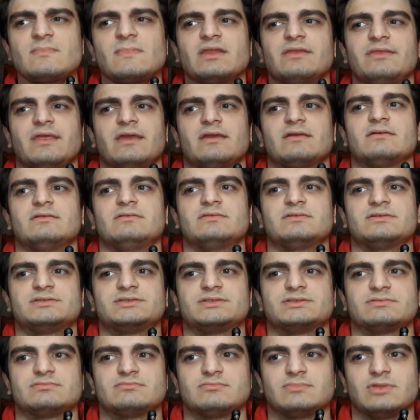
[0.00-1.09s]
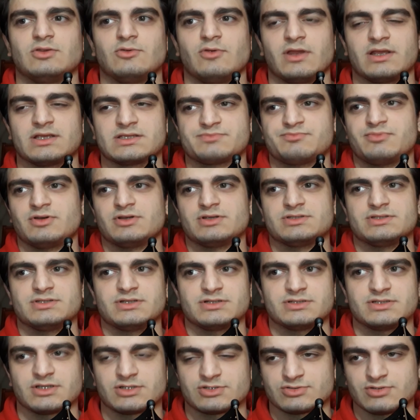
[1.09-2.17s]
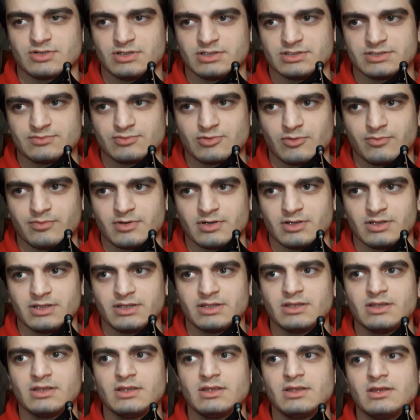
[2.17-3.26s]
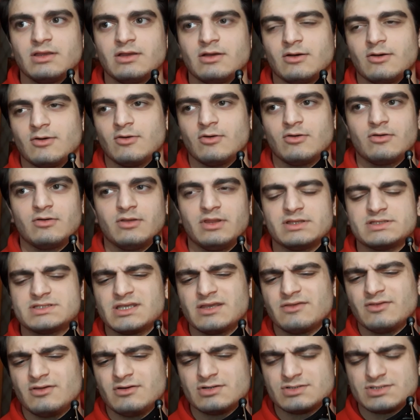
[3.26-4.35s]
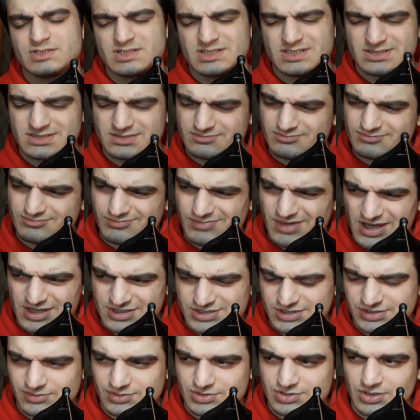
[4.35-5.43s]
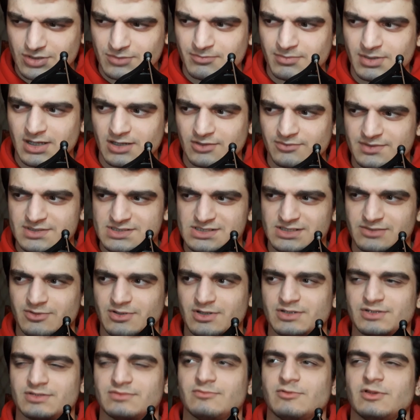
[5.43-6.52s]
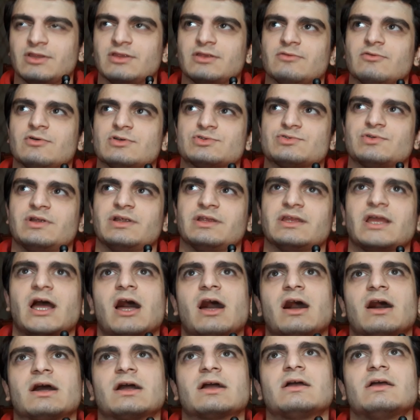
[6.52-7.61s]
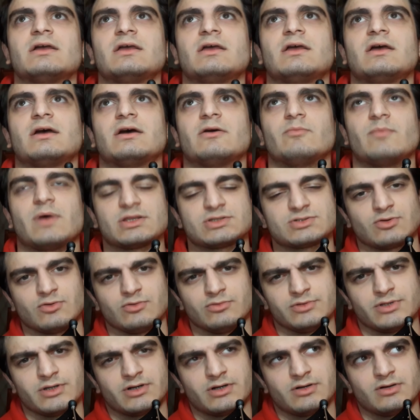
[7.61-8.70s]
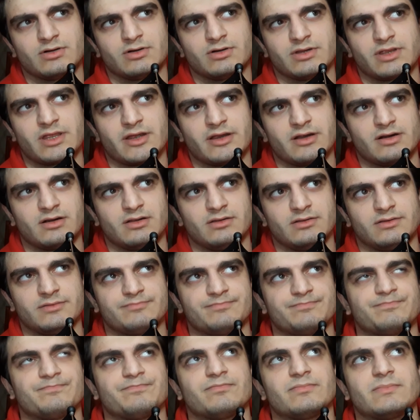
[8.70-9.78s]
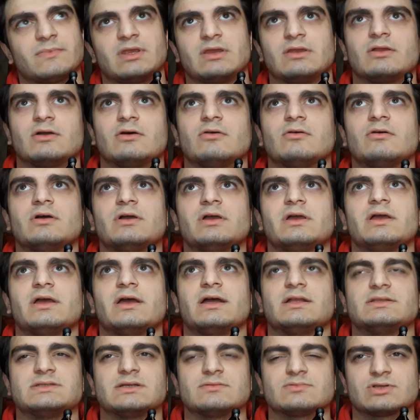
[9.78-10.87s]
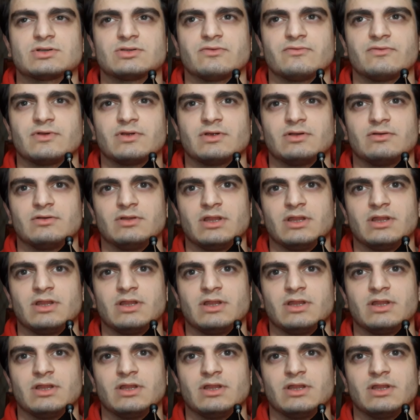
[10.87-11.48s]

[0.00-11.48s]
they could not express their sexuality properly. Or let's say there was this patient he was talking about, basically, where when he was very young, a much older girl had some sort of a